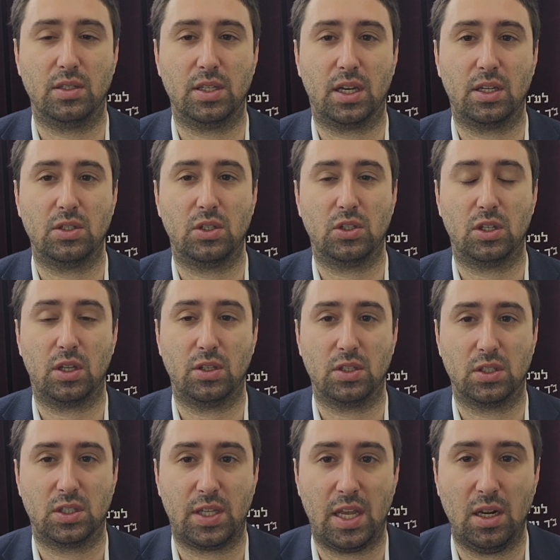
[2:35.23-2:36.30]
It's not considered something that's a
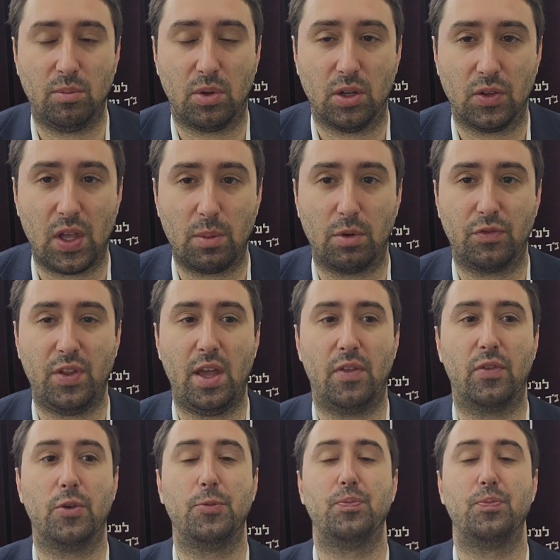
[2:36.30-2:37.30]
sustainable type of tent.